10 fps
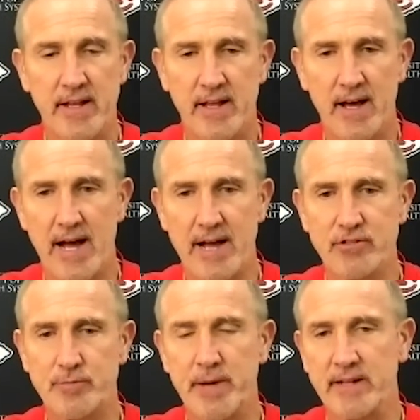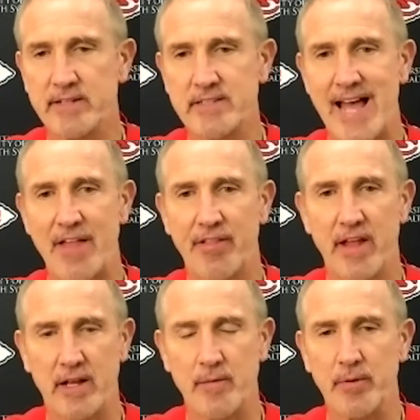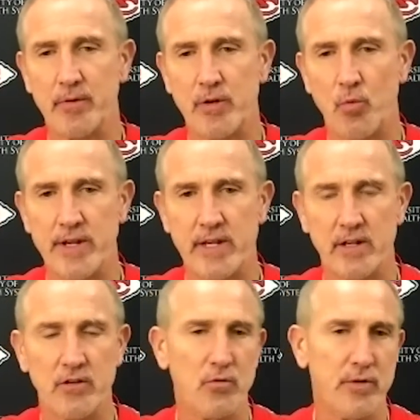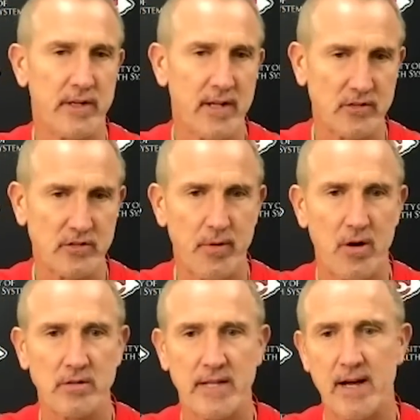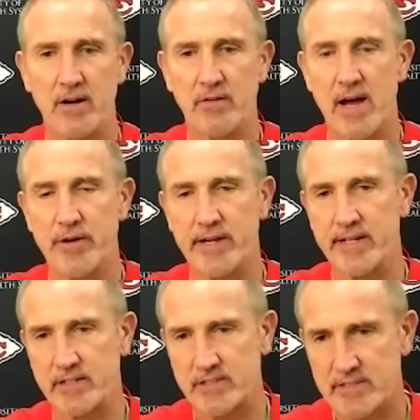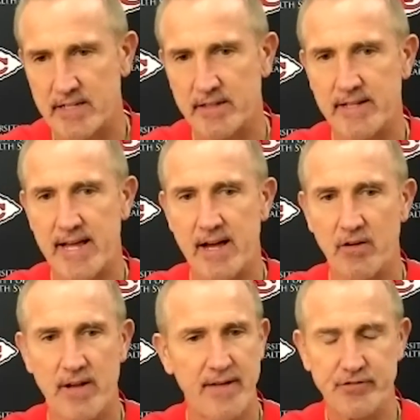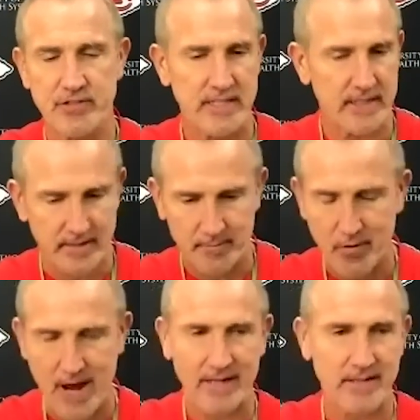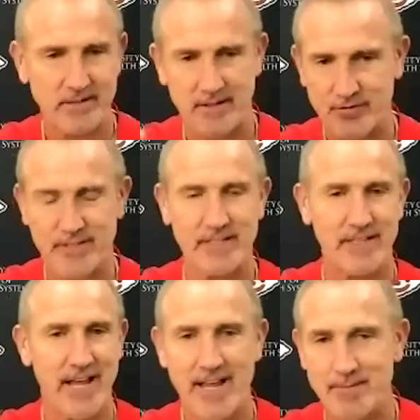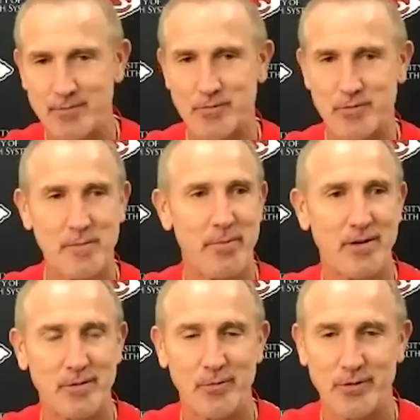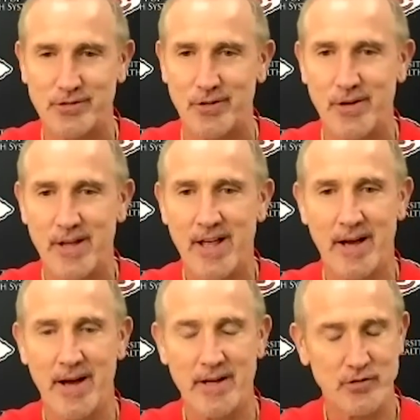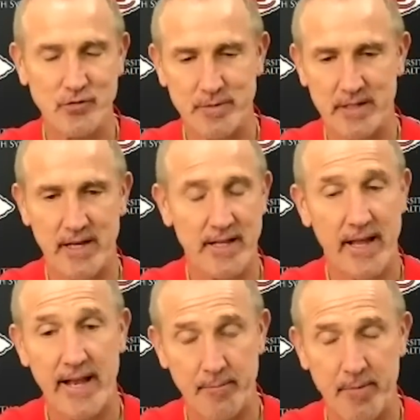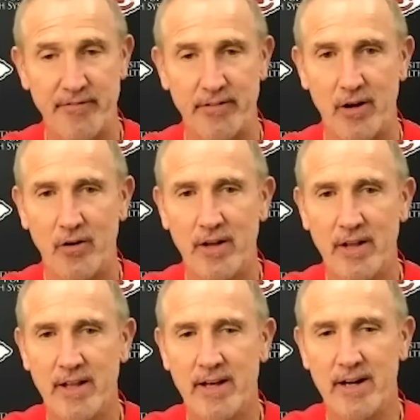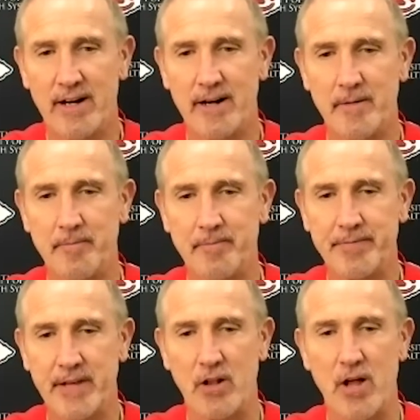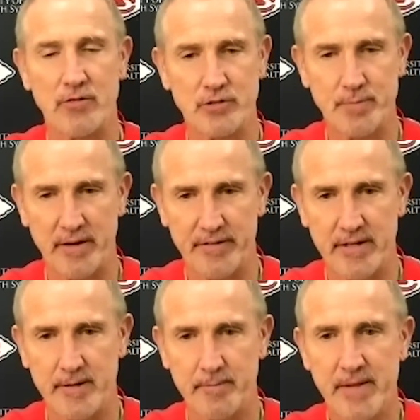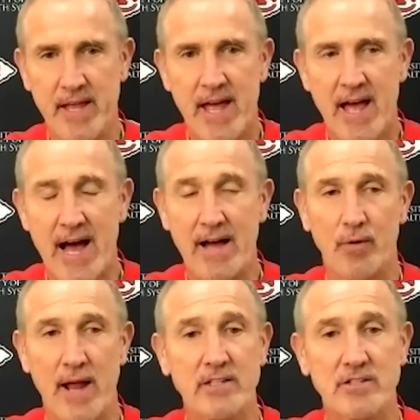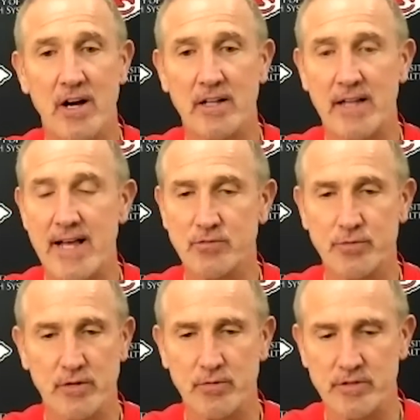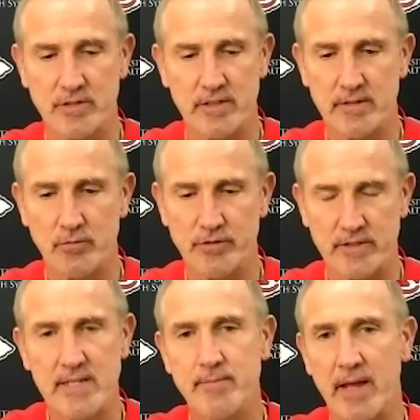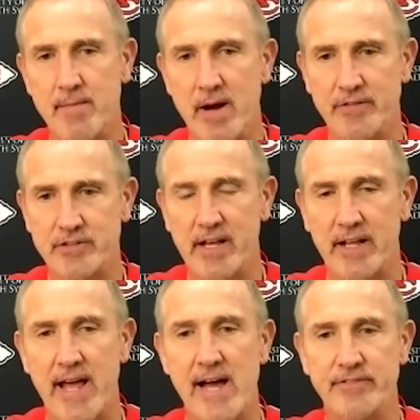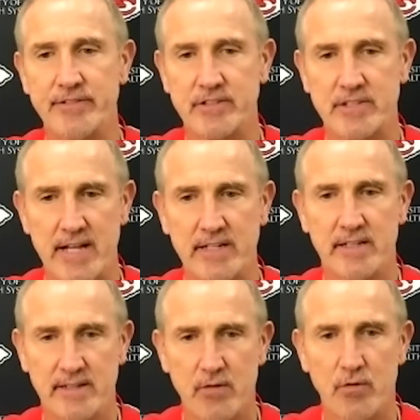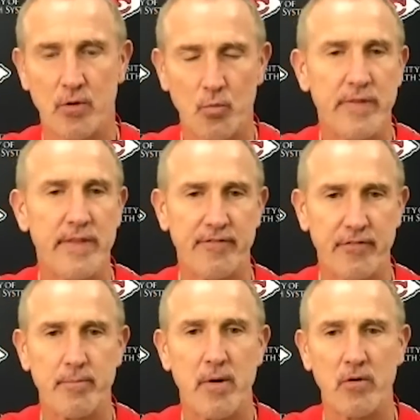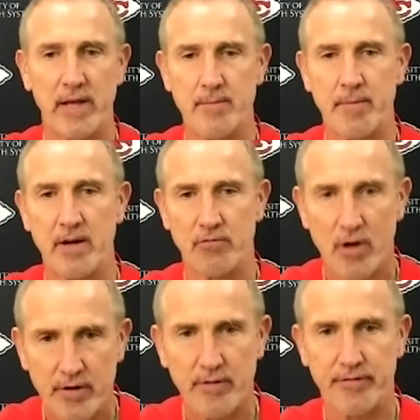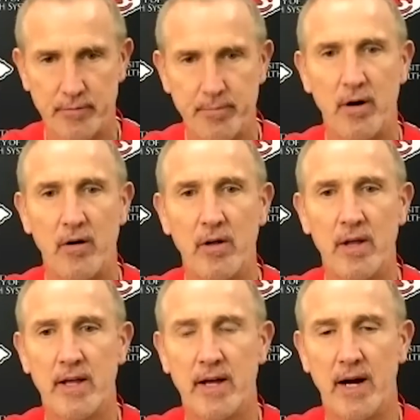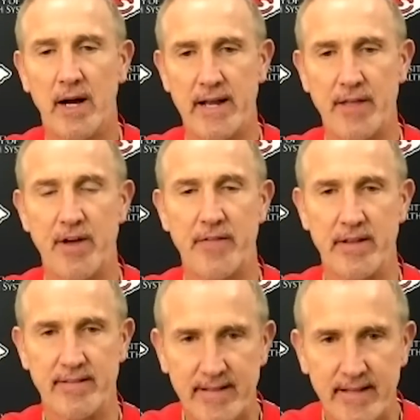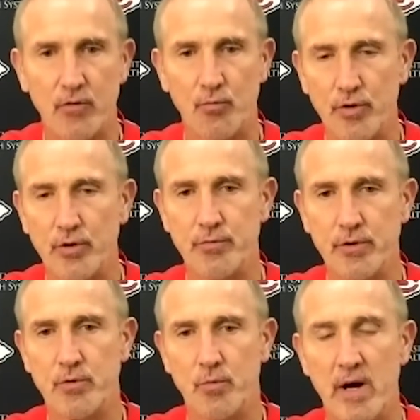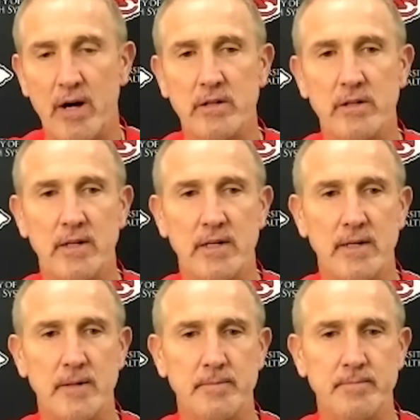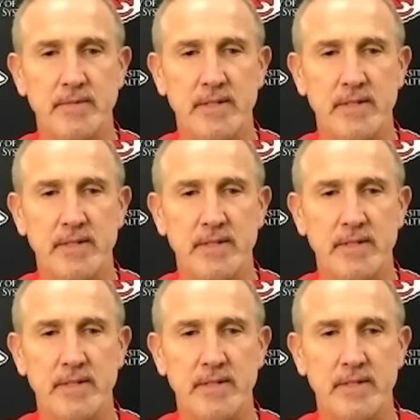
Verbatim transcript: I respect his athletic ability, what he can do when he tucks the ball down, how he can extend the down. I've seen it in practice. I've seen it in games when he was in Baltimore. So, uh, excuse me, and, and at Buffalo, um, got a lot of respect for him. I, what I saw last week was a was a team that came out in the second half and decided that they were going to win that football game by running the football, uh, and I thought they did it really, really well. Um,